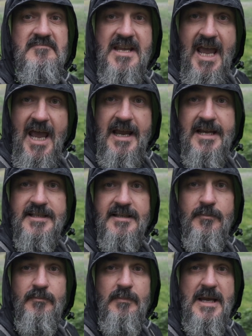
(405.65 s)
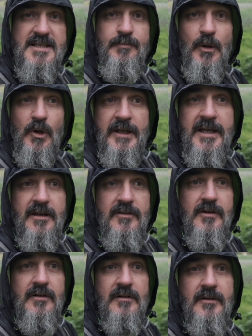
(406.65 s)
Yeah, it's bulkier
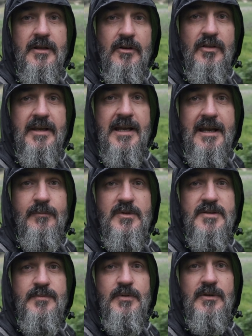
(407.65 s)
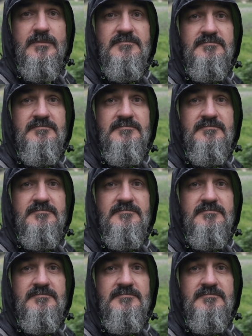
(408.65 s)
than other cameras, but